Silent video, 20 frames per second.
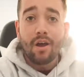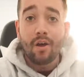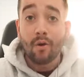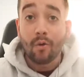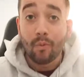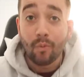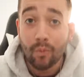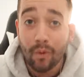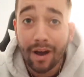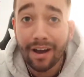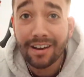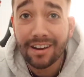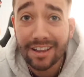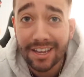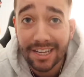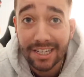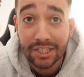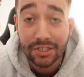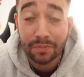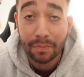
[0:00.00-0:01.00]
what
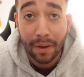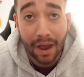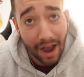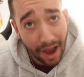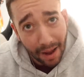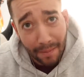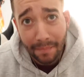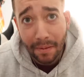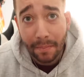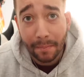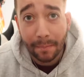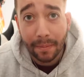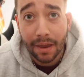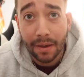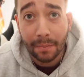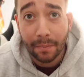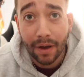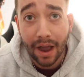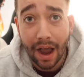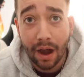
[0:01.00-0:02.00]
is poppin',
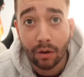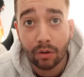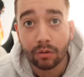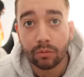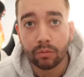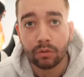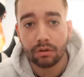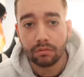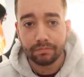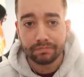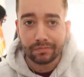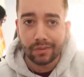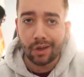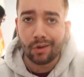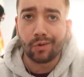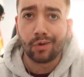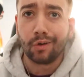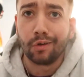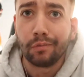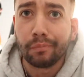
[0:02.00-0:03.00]
people? Well,
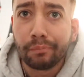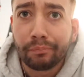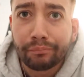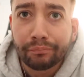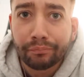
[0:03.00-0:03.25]
hold on.